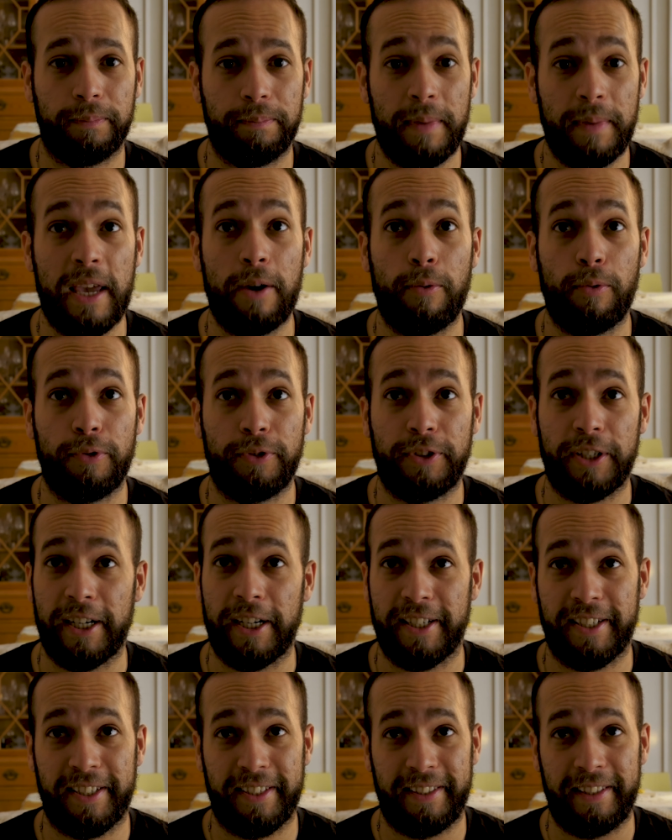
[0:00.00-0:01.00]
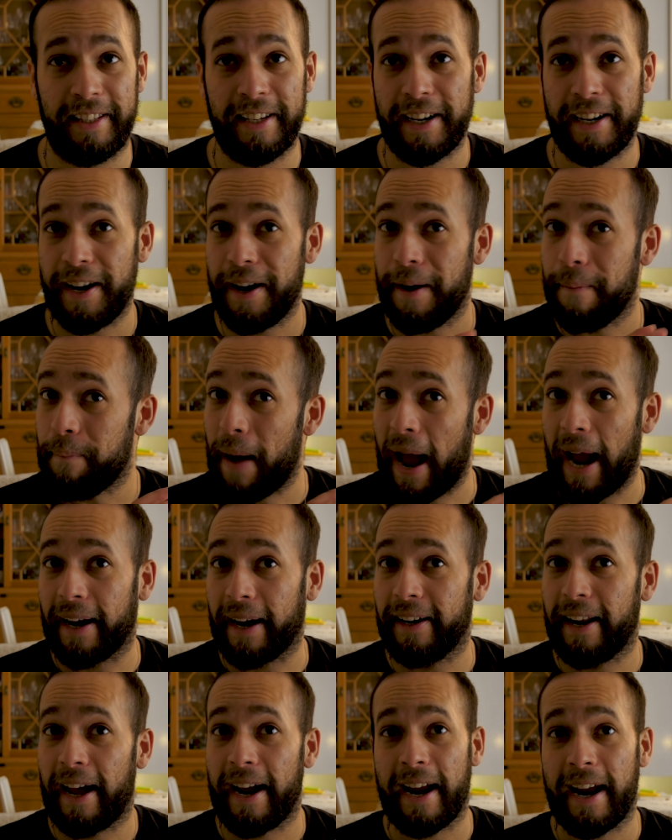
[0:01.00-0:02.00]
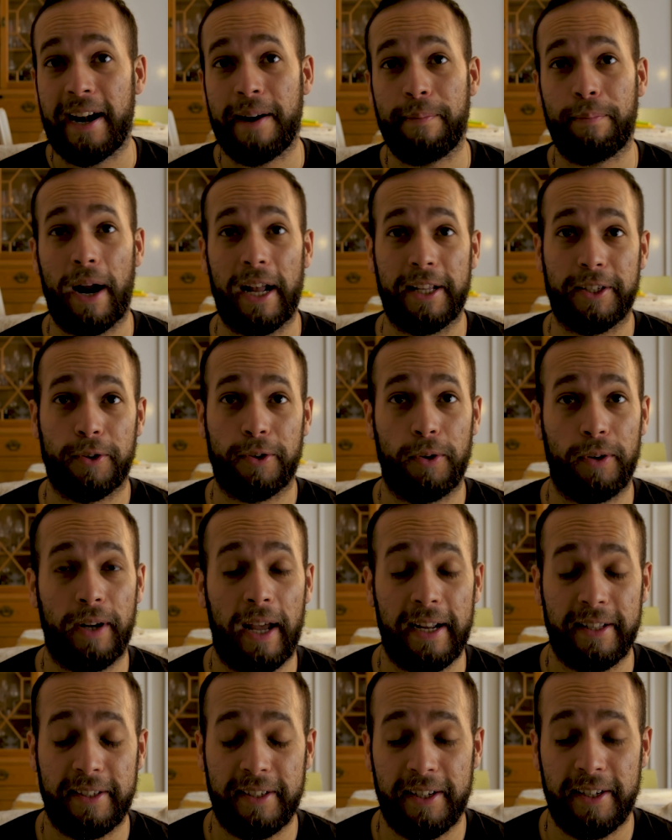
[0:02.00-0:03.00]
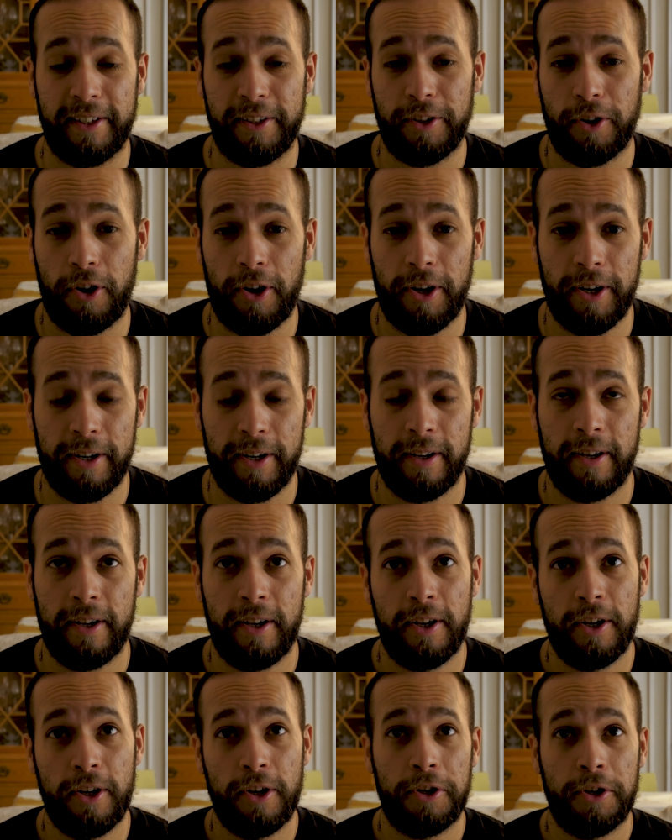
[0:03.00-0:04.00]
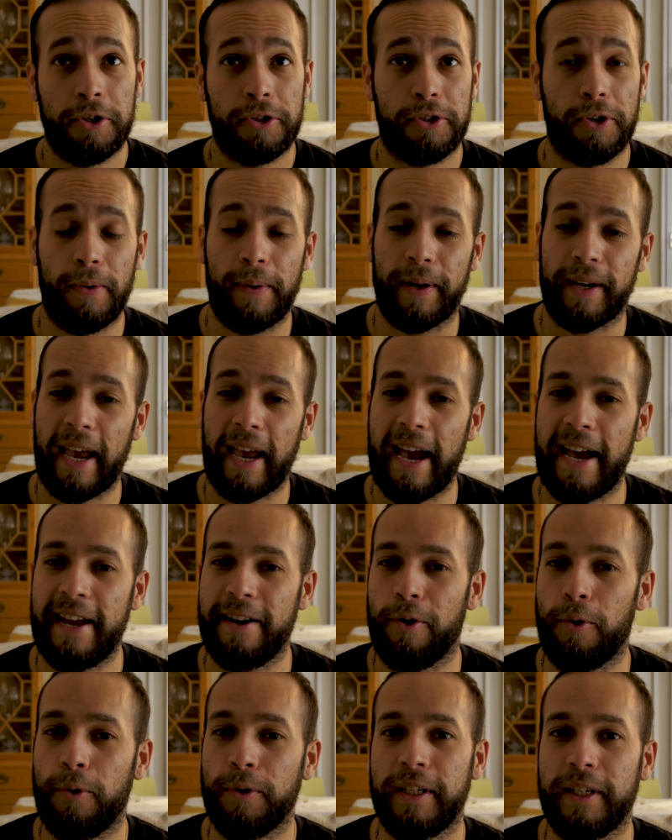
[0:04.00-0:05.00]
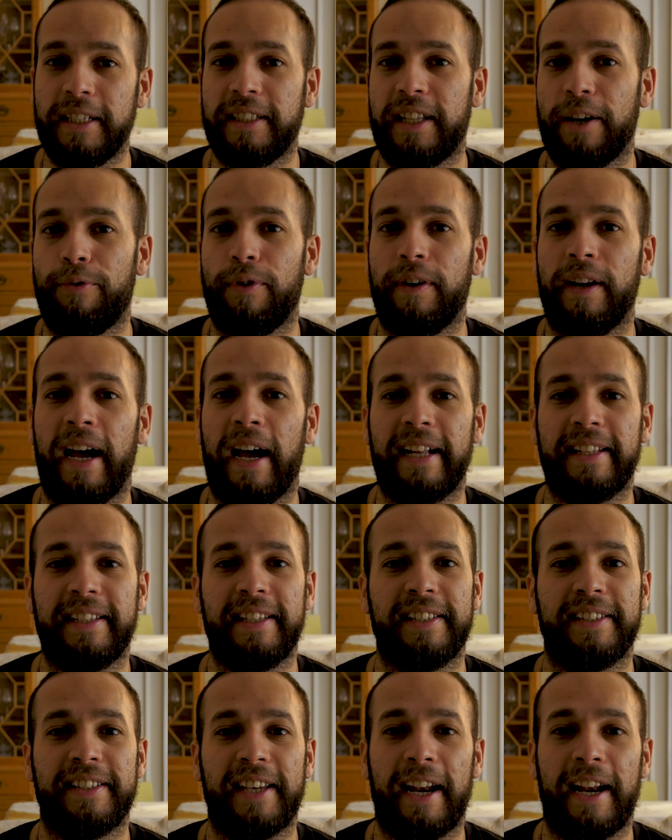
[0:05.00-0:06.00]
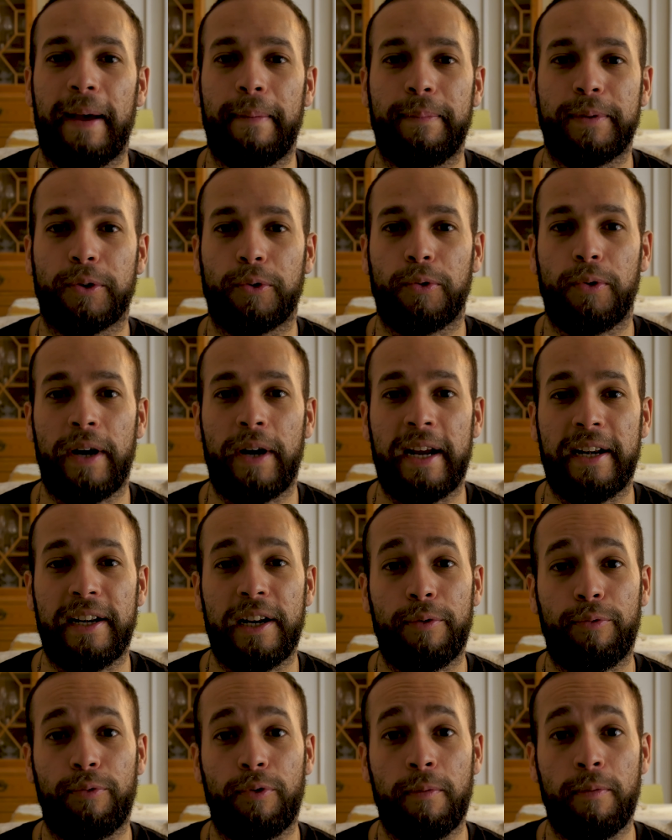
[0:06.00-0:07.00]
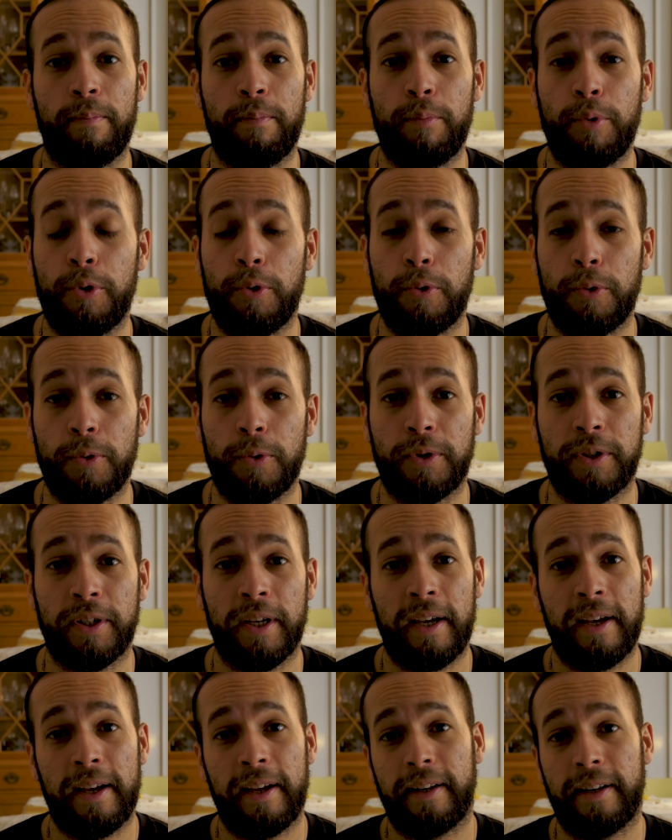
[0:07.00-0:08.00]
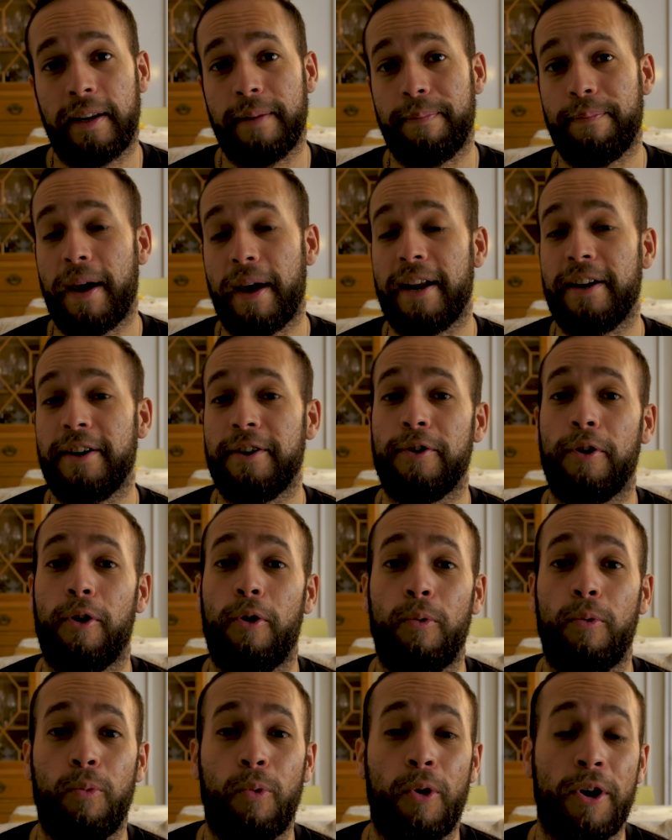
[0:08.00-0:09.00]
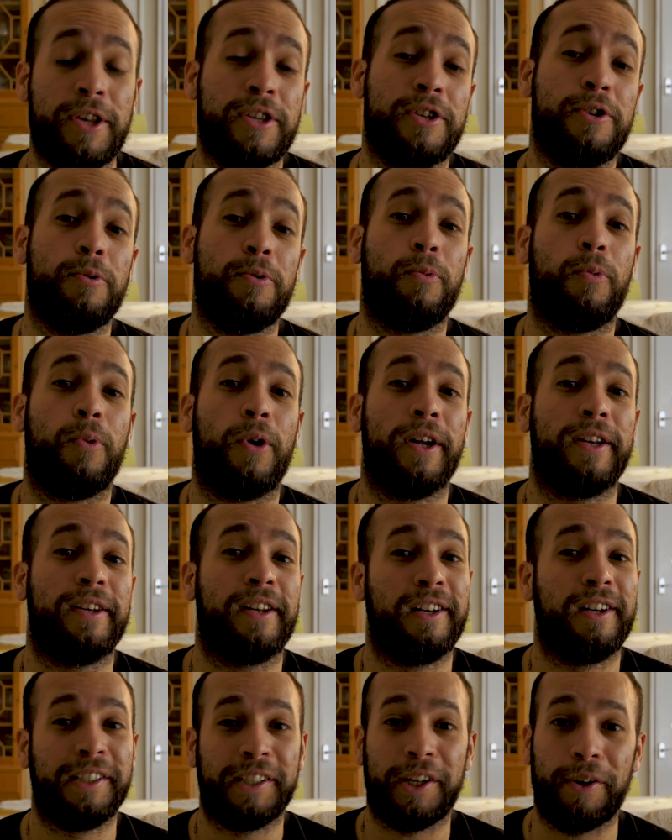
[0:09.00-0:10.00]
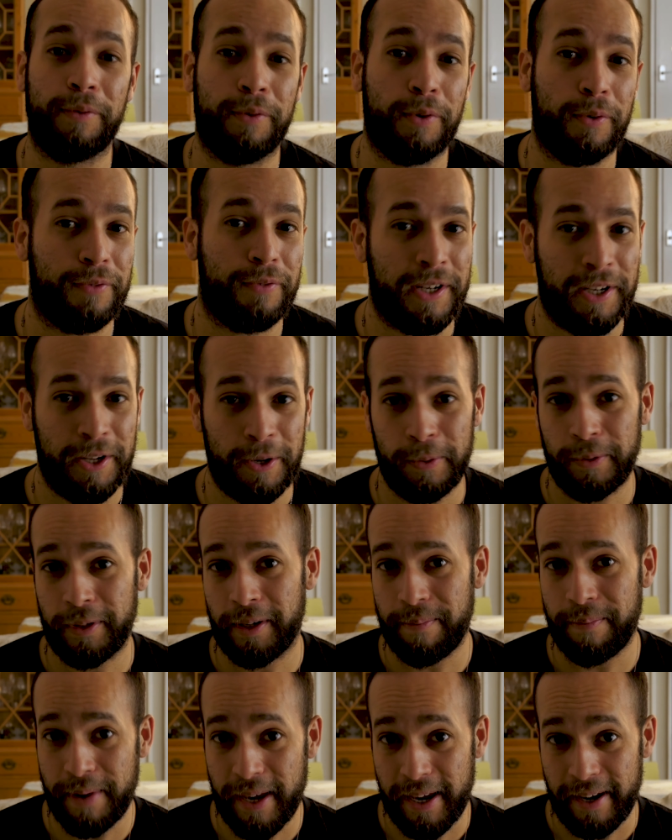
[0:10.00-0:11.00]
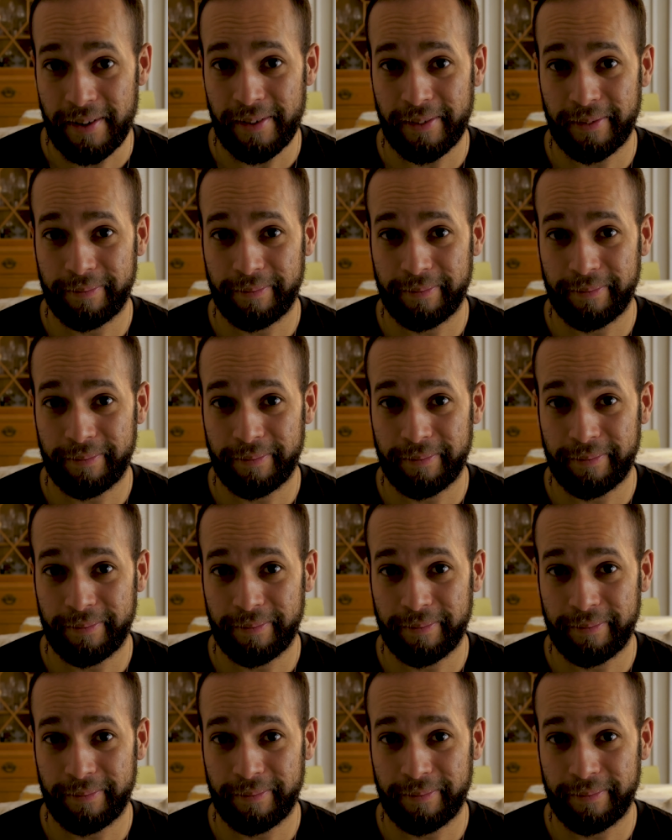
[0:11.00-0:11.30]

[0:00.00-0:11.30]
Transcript: me with just the backlight and the practical light turned on. So again, all these different lighting setups create different moods depending on what you want the look of your video to be.